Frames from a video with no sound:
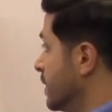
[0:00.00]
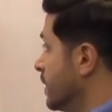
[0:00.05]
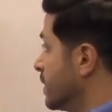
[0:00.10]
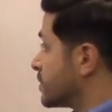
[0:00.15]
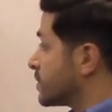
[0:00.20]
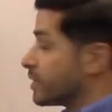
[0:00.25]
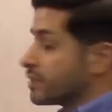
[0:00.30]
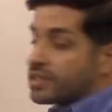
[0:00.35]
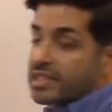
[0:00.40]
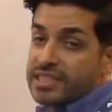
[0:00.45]

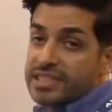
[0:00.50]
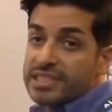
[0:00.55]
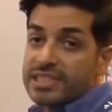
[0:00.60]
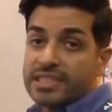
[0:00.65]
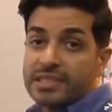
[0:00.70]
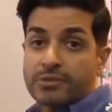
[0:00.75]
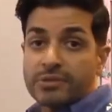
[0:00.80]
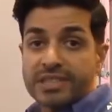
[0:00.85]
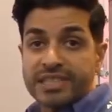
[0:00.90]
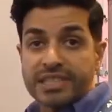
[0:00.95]
So this is
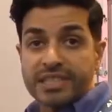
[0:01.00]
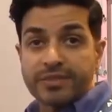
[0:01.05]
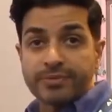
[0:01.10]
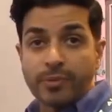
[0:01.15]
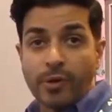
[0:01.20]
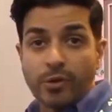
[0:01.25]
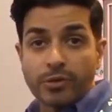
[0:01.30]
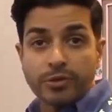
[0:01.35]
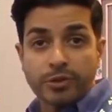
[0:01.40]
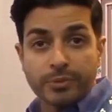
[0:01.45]
in receive
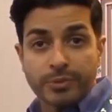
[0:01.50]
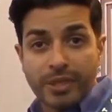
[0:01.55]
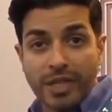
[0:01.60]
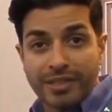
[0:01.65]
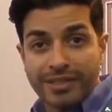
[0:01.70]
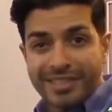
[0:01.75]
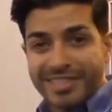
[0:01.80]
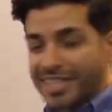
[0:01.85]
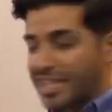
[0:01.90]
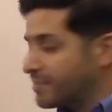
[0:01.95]
mode to be on
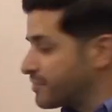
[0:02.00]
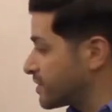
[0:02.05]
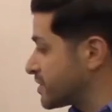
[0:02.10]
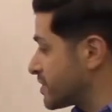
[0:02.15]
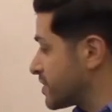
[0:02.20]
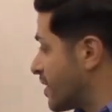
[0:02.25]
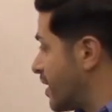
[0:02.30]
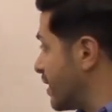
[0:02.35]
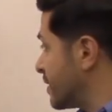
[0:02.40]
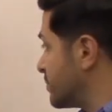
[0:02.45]
the safer
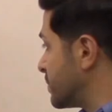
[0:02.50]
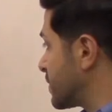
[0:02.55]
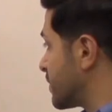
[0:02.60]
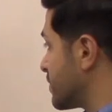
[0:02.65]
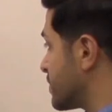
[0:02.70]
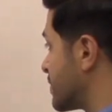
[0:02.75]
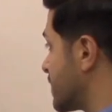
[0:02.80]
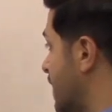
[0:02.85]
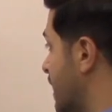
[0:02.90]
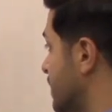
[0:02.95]
side
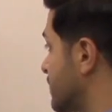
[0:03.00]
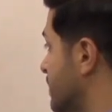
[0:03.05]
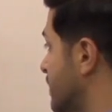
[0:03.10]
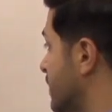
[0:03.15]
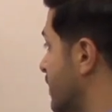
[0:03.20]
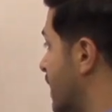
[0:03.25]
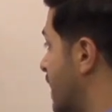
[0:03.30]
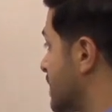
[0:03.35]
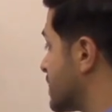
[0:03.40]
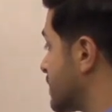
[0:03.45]
because the
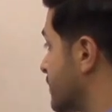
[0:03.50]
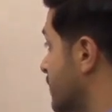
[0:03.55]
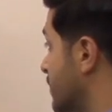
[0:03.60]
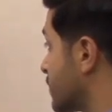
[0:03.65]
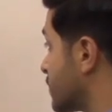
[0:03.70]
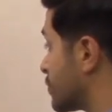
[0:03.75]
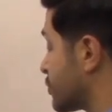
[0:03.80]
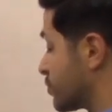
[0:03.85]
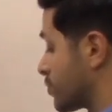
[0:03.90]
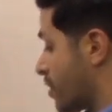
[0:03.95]
antenna has a
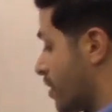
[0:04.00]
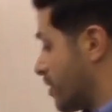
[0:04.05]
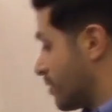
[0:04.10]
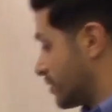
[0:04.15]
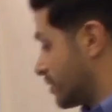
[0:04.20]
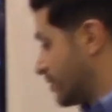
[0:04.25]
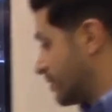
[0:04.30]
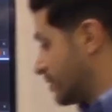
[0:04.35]
very strong